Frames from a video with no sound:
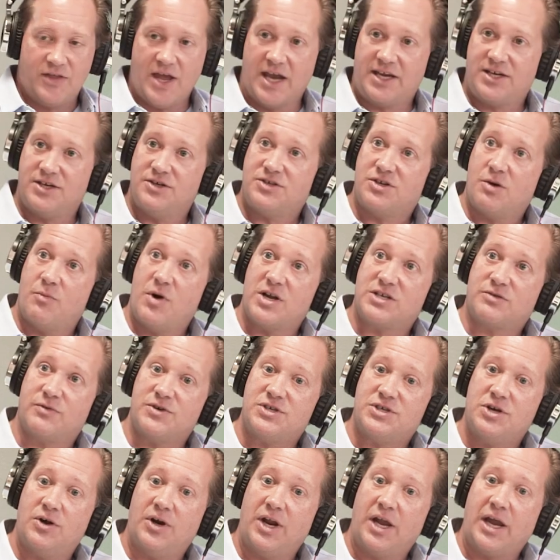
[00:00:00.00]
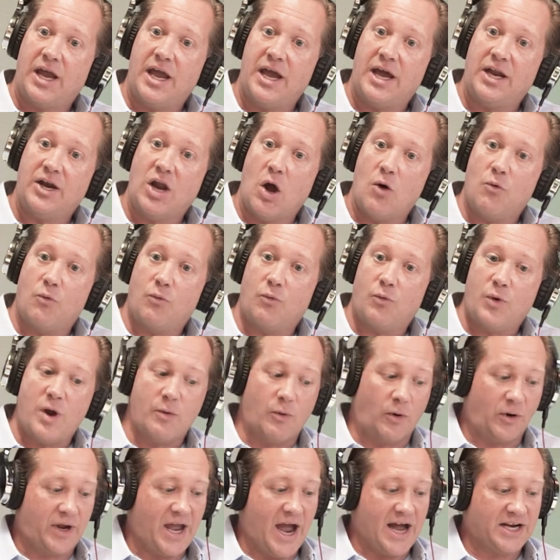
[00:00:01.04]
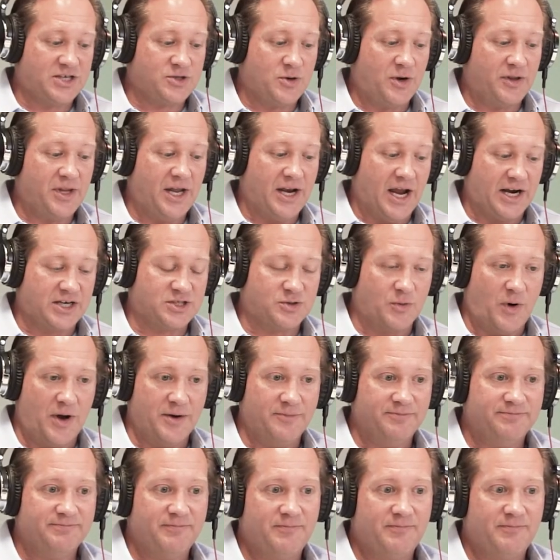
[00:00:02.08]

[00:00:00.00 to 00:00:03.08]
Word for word: Thank you so much for tuning in. We will catch you on the next one.